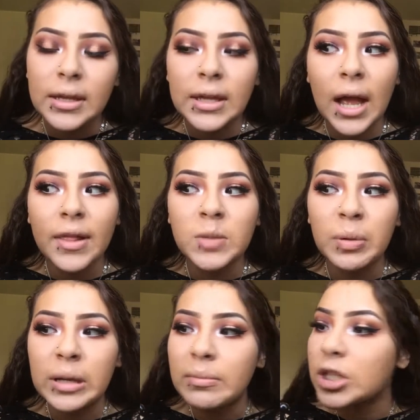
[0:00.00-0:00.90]
yeah, that's
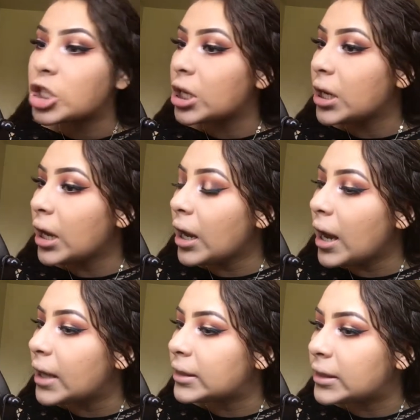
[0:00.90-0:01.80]
pretty much it.
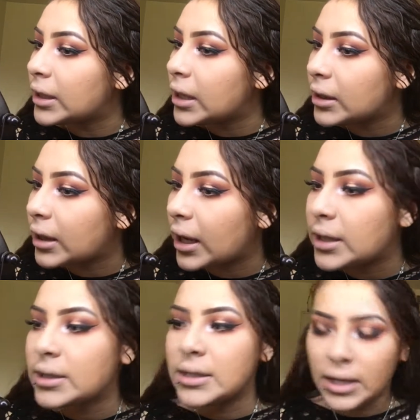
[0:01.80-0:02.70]
I think that
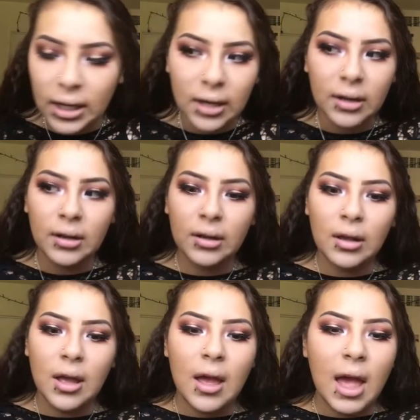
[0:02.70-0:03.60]
I did.
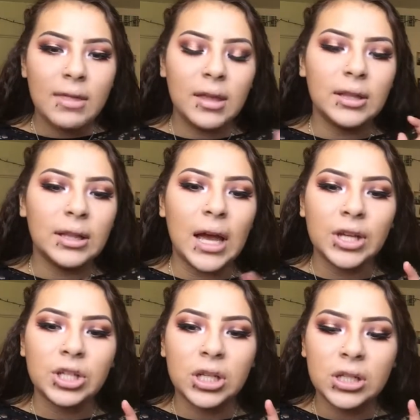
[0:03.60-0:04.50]
And then the
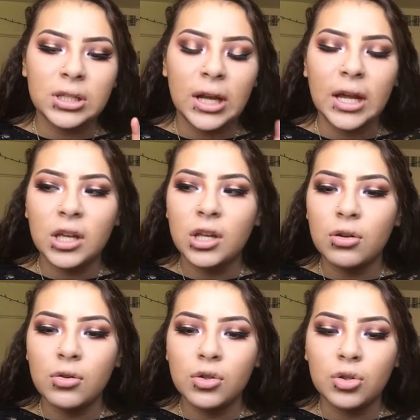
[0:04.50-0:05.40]
lashes that I
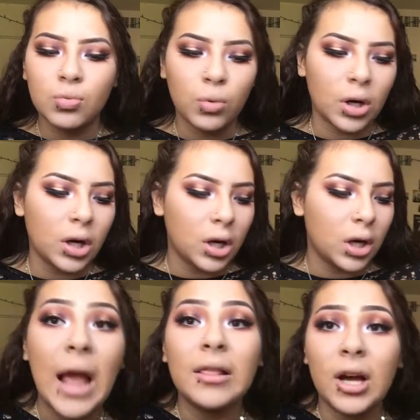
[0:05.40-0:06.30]
used
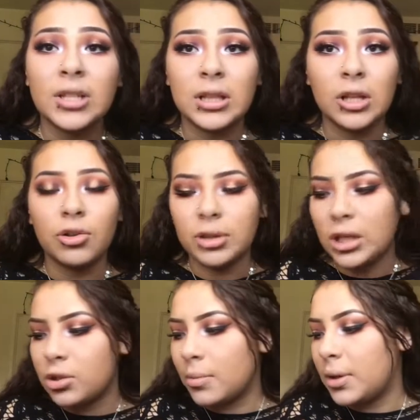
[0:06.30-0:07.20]
were, I lost a little
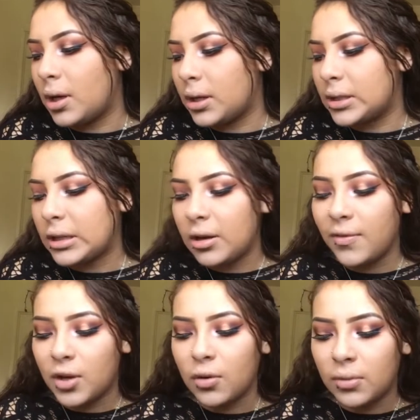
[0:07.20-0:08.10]
thing, to be honest. I don't
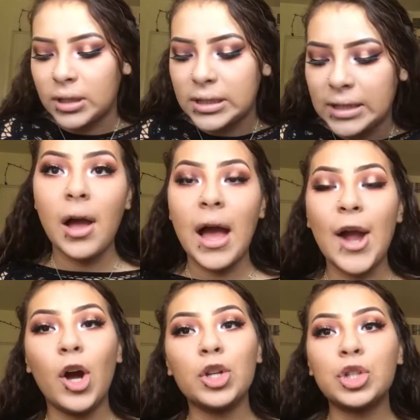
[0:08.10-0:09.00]
even know where it's at.
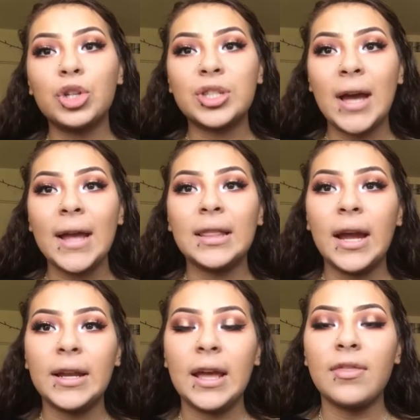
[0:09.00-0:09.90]
I also tight
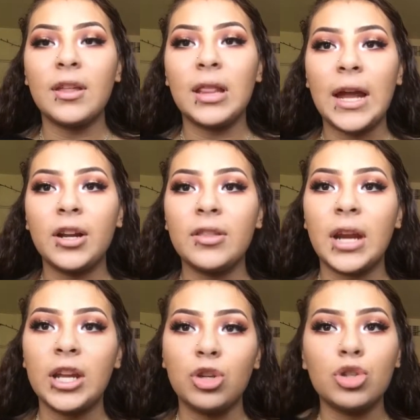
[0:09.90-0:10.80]
lined, and the liner
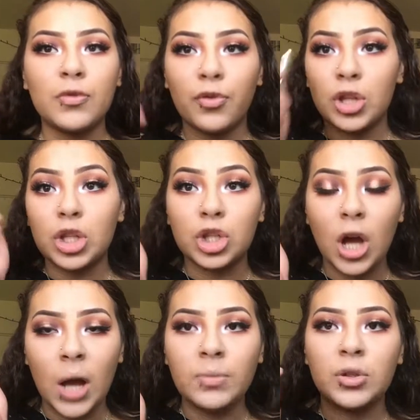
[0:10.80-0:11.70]
that I used for the
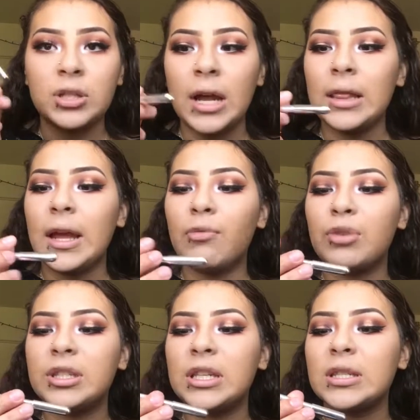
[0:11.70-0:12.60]
top to tight line
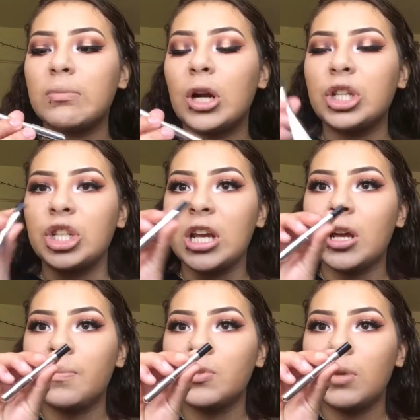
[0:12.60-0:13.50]
was this Marc
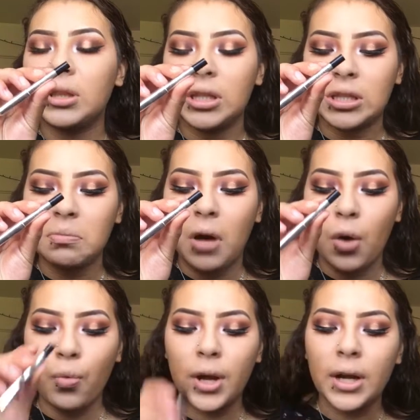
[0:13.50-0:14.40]
Jacobs one, this
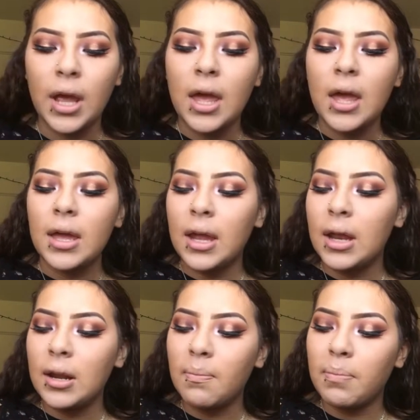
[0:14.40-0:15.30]
small one
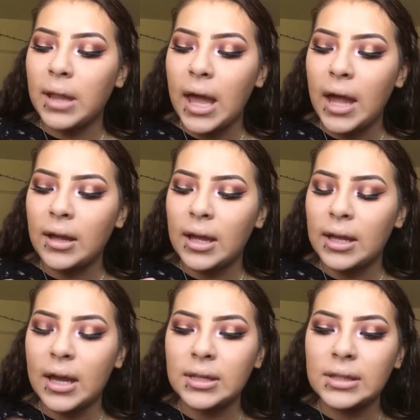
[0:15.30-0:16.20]
in black, I
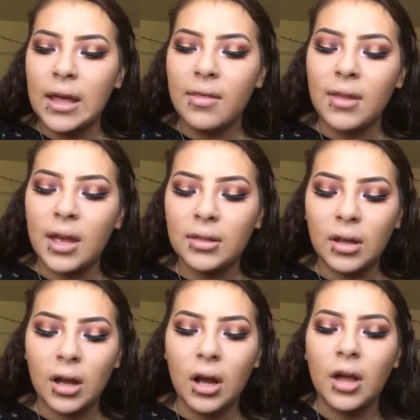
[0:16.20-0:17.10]
guess. And then
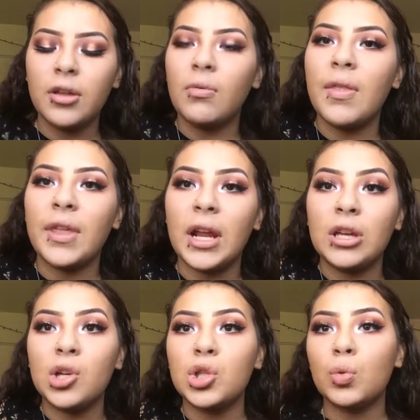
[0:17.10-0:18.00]
the other one that I
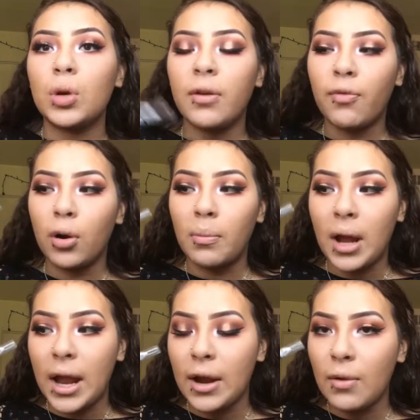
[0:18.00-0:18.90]
used for
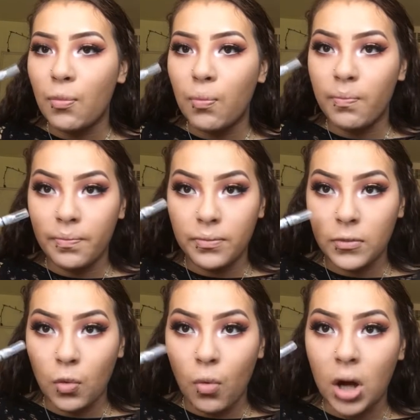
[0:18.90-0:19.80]
my
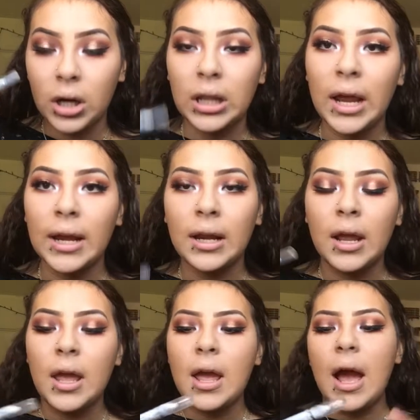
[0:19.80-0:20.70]
waterline,
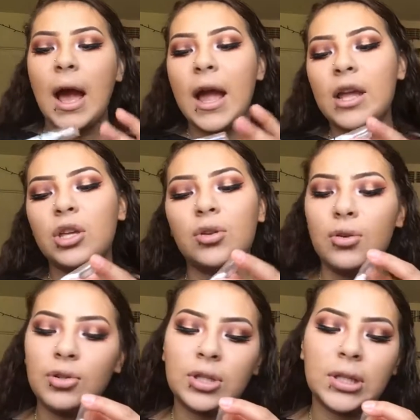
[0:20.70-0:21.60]
I
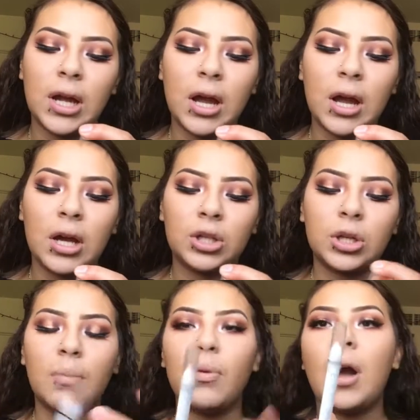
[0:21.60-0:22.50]
used the
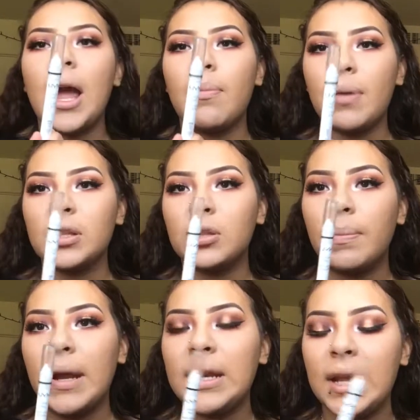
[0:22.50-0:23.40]
Jumbo Eye Pencil
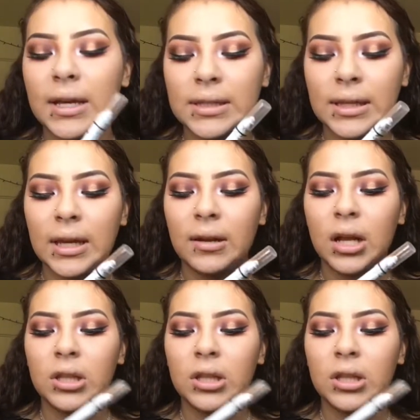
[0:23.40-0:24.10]
by NYX in